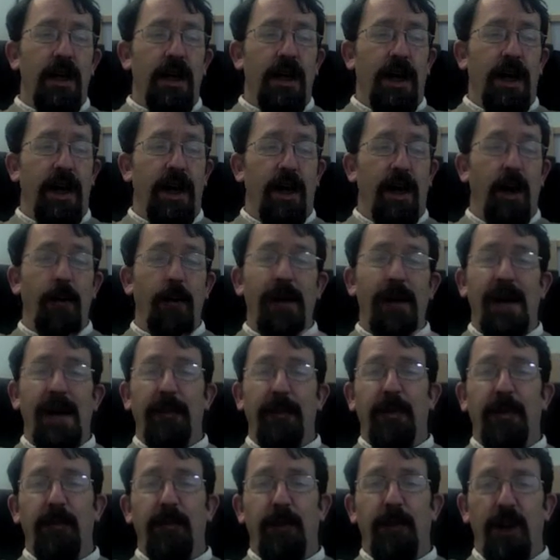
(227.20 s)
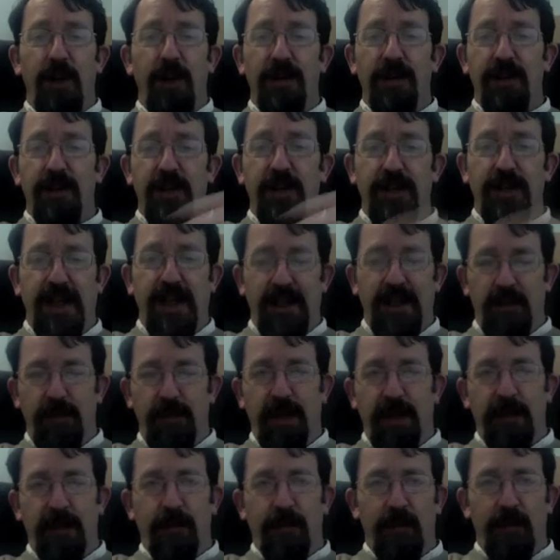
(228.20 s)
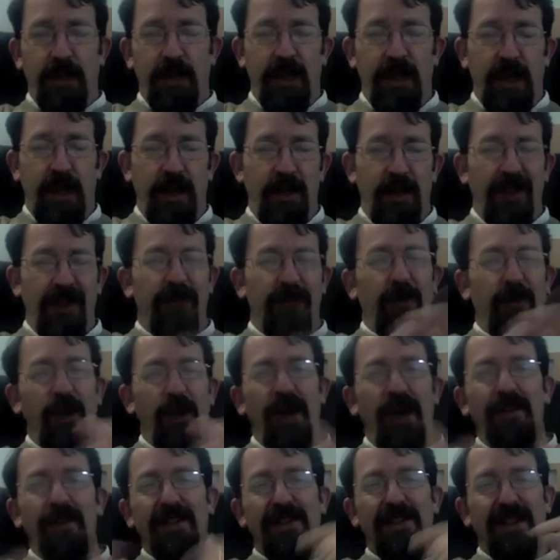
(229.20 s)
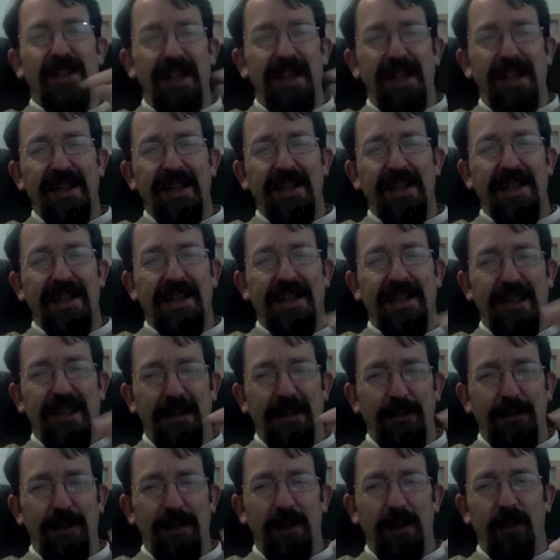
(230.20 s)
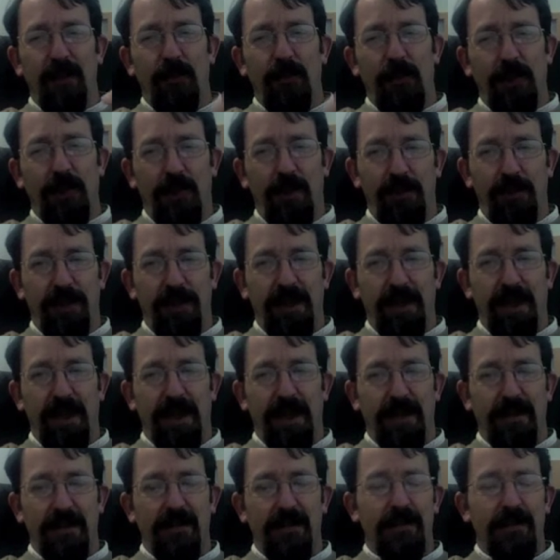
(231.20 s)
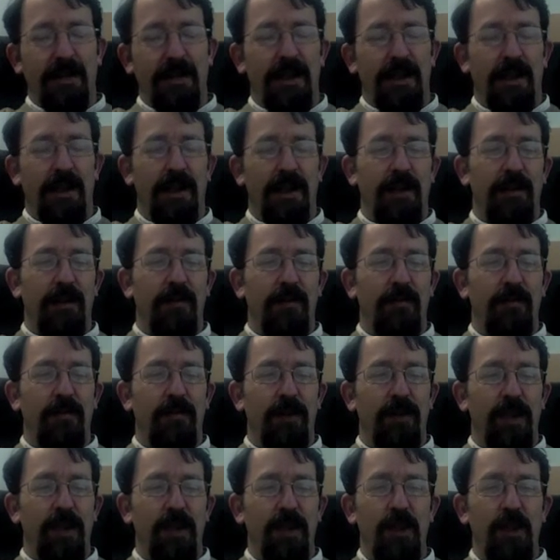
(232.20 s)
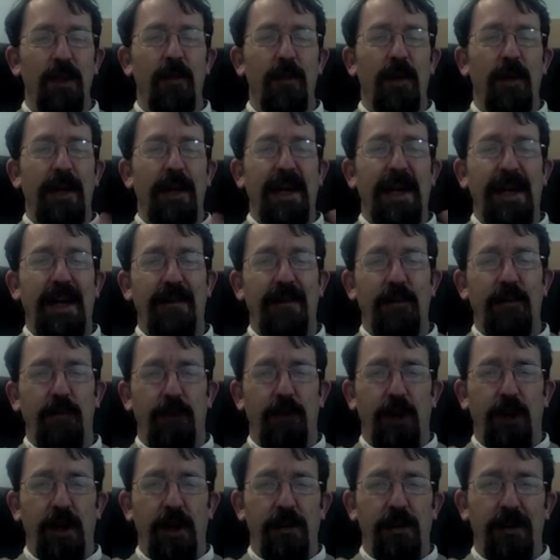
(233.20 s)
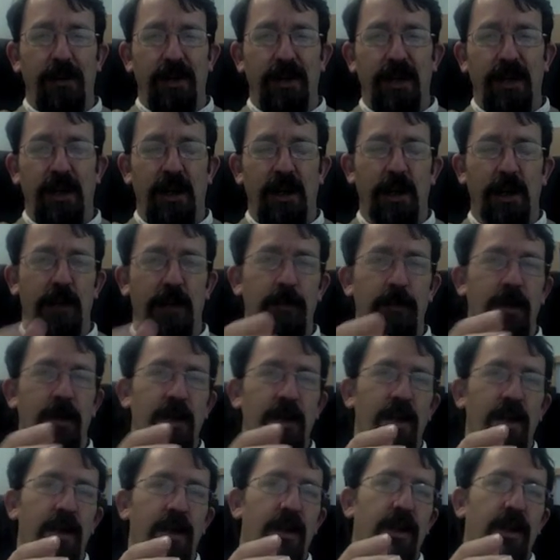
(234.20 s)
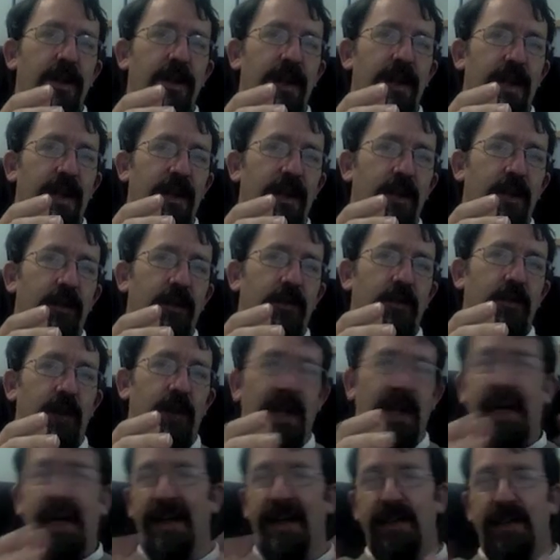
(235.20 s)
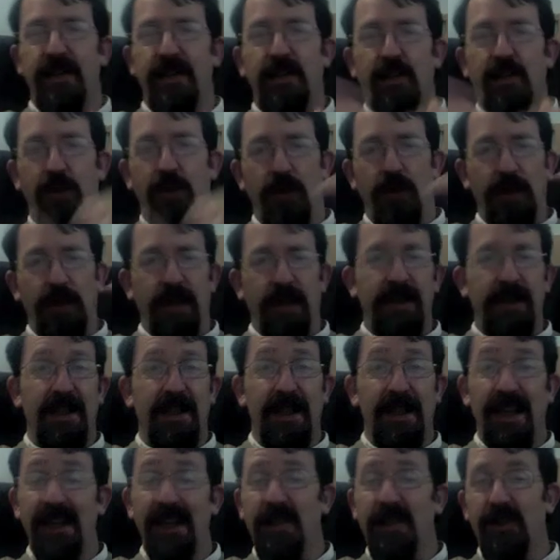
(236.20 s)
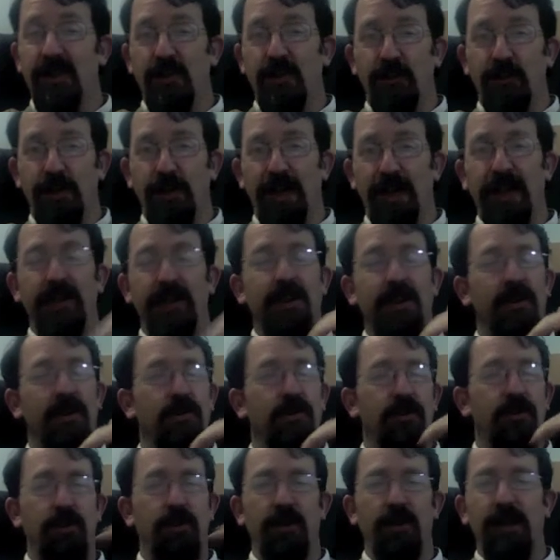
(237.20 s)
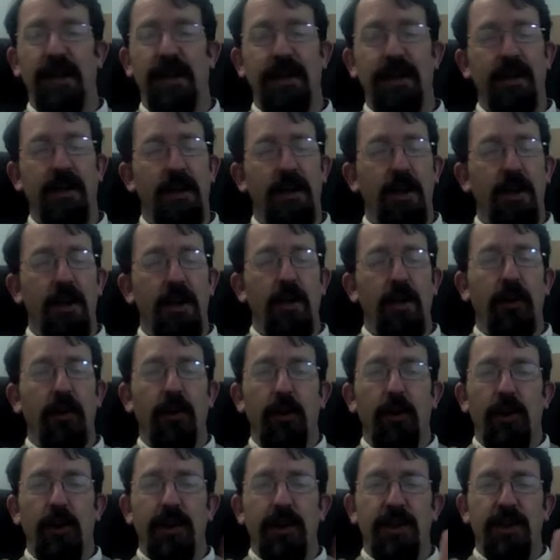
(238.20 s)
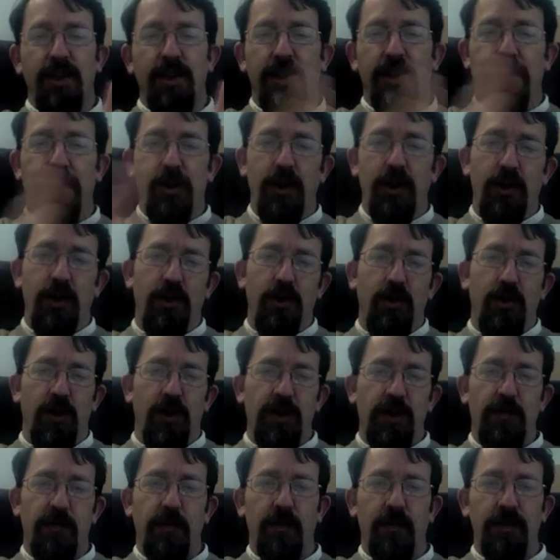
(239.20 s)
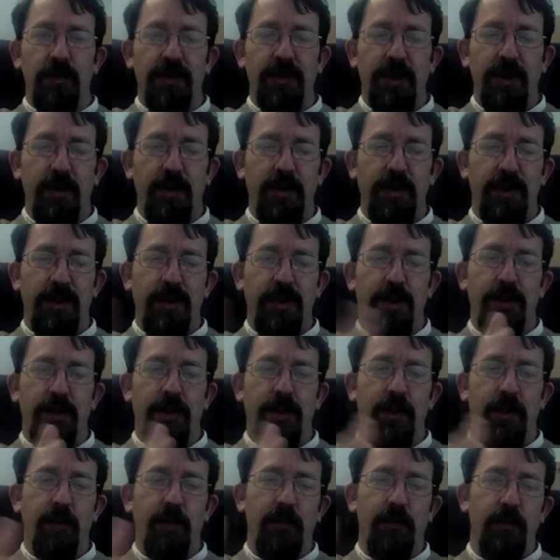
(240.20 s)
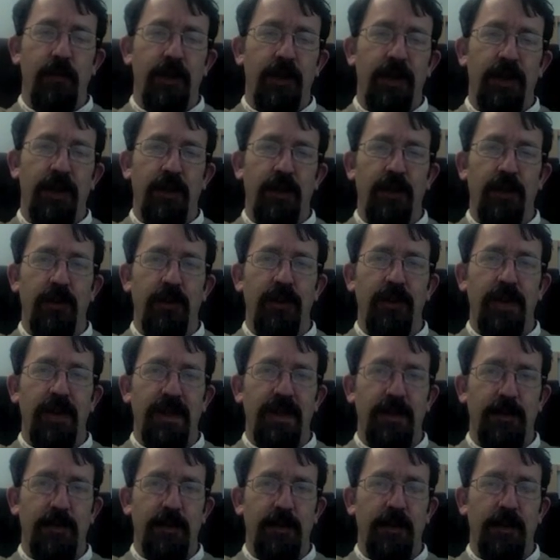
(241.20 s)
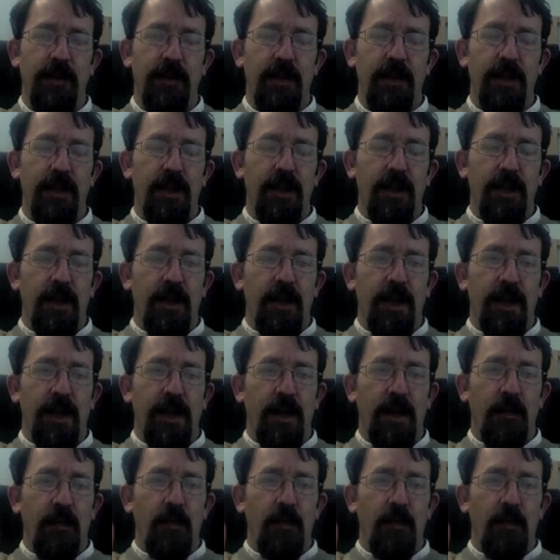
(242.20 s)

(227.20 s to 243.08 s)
Uh, I'm happy to post those out to people. Uh, if you're overseas, it's going to be a little more complicated. Uh, you might have a Bible at home that you've got access to and it's easy to read, and do that. Luke is the third gospel, so it's the third book in the New Testament. Uh,